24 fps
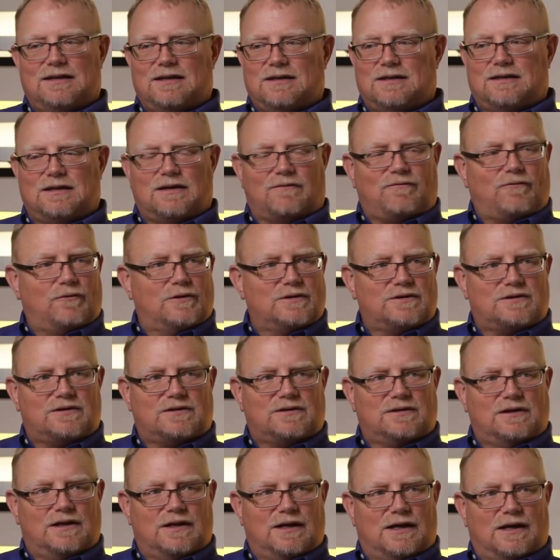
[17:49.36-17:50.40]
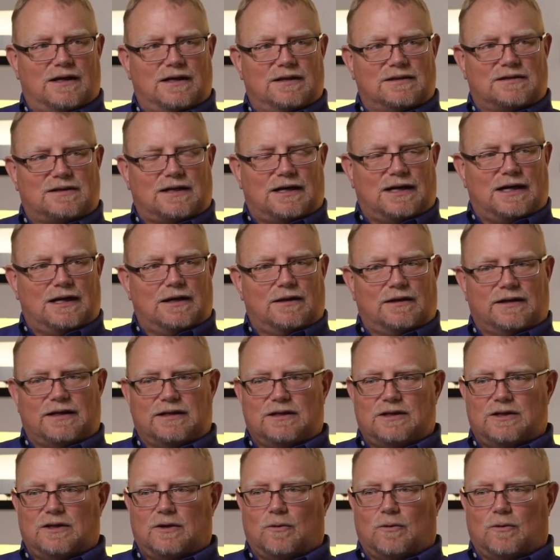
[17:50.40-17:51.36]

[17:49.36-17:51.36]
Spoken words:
Difference entirely.